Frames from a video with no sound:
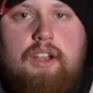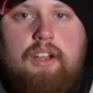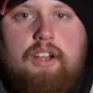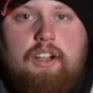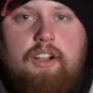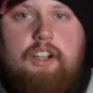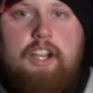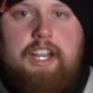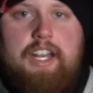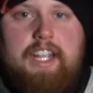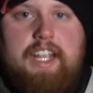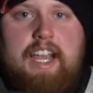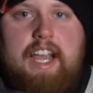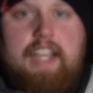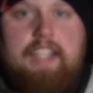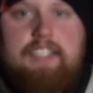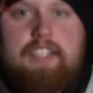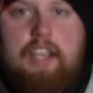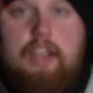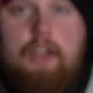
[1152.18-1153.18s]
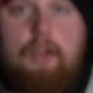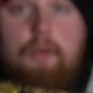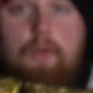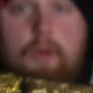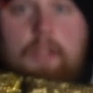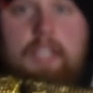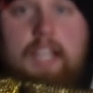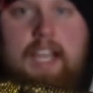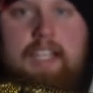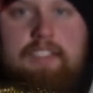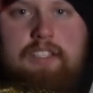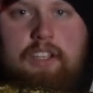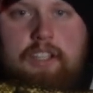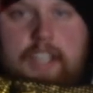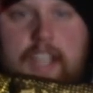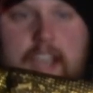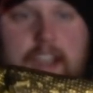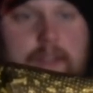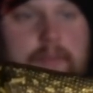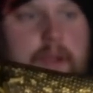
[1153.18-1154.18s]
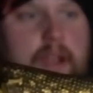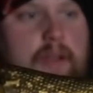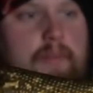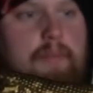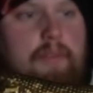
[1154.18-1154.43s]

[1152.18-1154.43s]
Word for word: Alrighty, guys. One last look at them